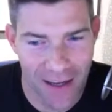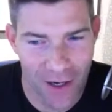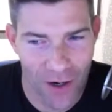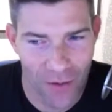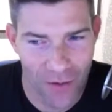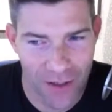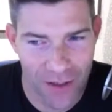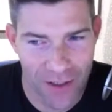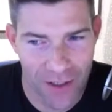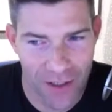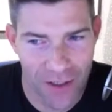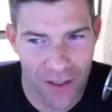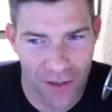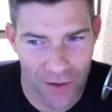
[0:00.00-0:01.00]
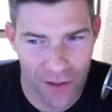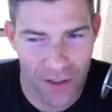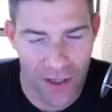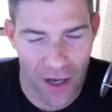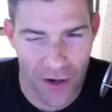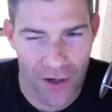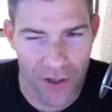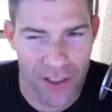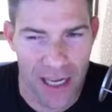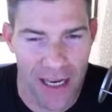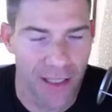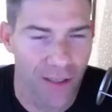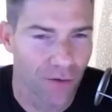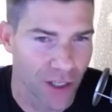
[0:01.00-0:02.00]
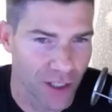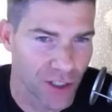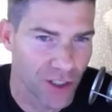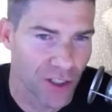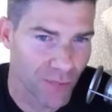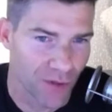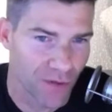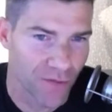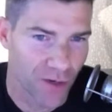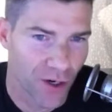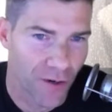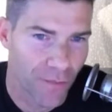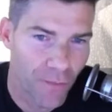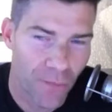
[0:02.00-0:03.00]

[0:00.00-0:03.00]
you know, understanding the relationship to fear.